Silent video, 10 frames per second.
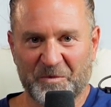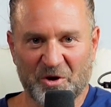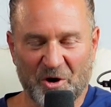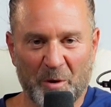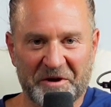
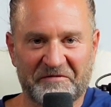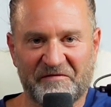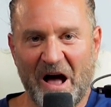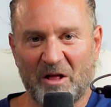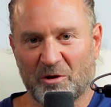You're going to
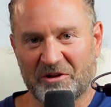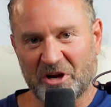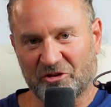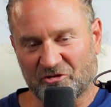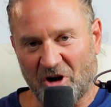follow
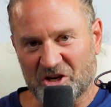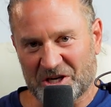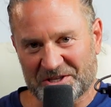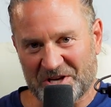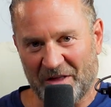the
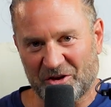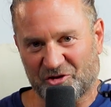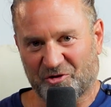instructions on the